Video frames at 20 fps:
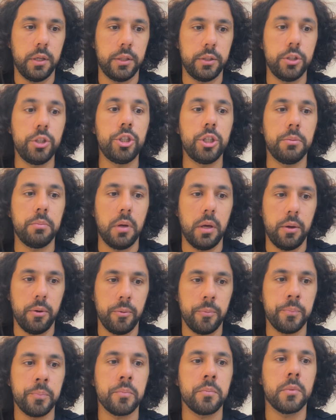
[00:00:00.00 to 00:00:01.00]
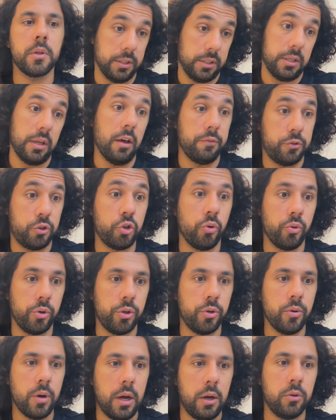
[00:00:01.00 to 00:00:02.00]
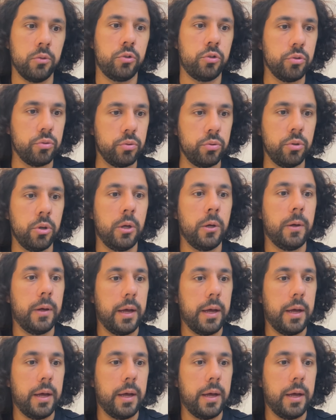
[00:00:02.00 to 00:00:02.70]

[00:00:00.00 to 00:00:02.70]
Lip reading: and Gmail because I've shown you how to.